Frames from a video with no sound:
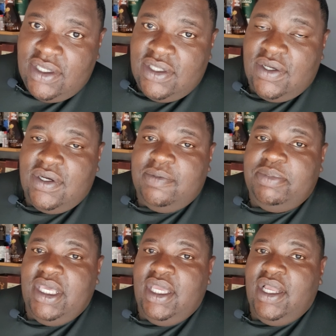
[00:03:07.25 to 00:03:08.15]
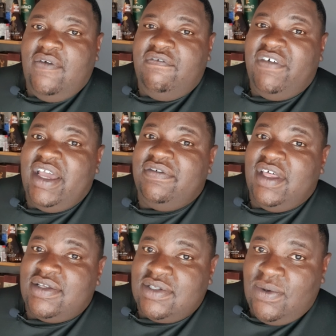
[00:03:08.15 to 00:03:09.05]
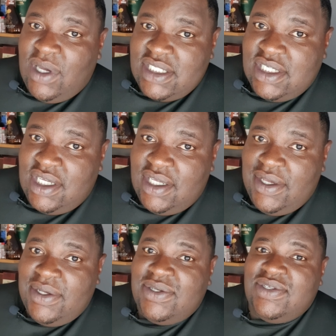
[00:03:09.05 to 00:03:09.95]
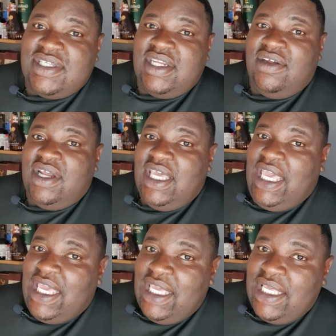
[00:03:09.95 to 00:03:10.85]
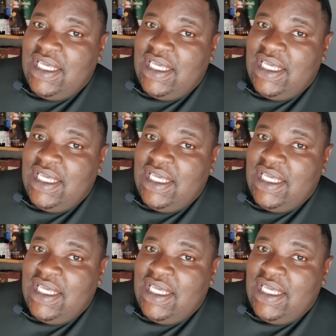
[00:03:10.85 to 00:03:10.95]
you're going to pay 5,000 kwacha to ZRA